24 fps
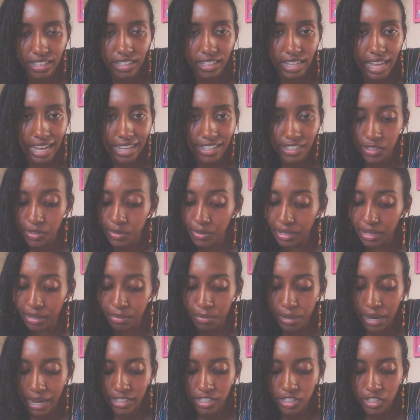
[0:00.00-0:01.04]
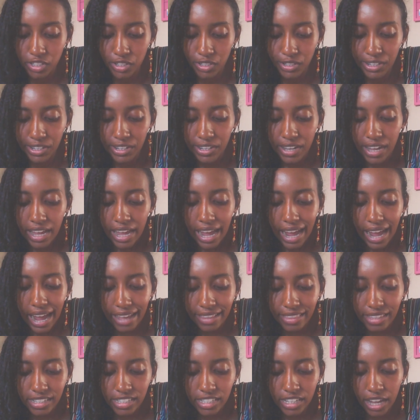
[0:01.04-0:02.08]
the last Grand Master.
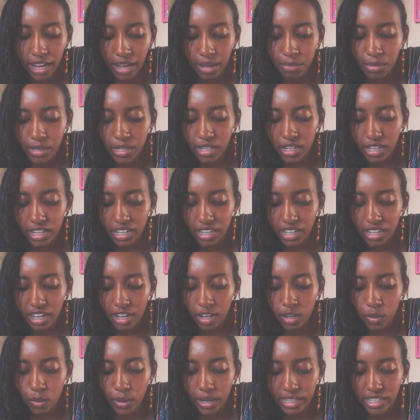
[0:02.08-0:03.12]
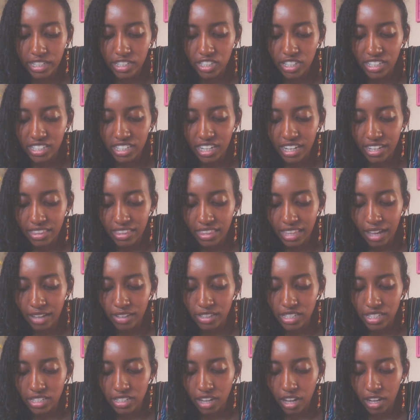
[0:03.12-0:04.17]
At the time, it equated to
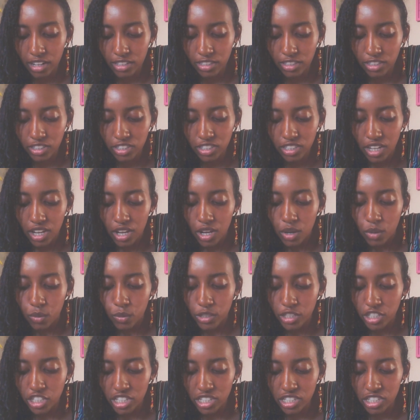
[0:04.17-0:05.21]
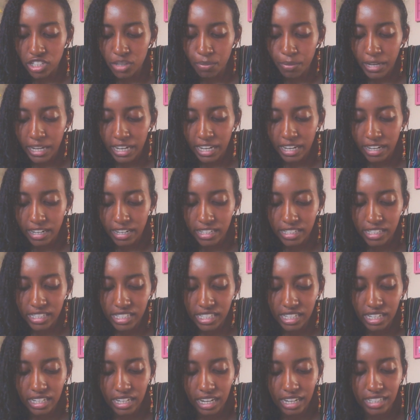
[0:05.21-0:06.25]
$10,000, which in Japan is
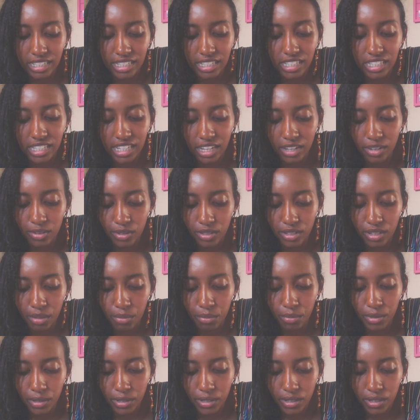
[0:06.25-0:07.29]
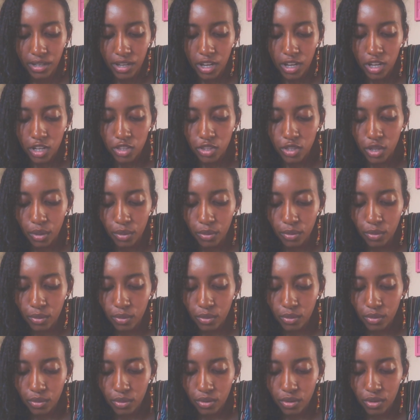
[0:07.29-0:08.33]
seen as a sacred number, though
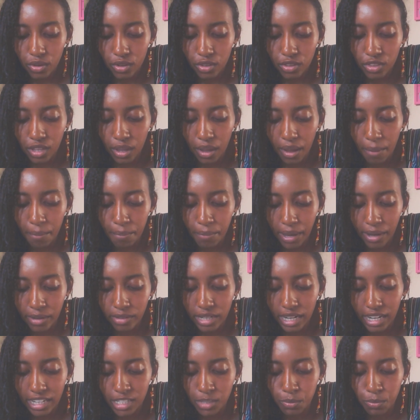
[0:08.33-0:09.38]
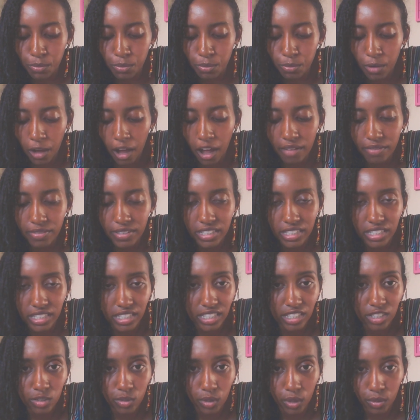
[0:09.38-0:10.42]
the amount has
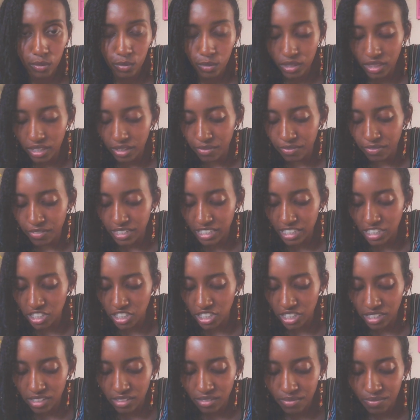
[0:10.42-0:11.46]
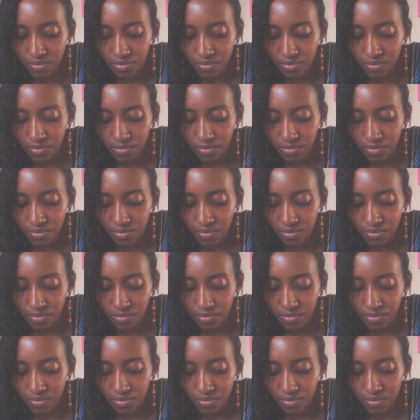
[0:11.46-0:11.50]
obviously grown with inflation.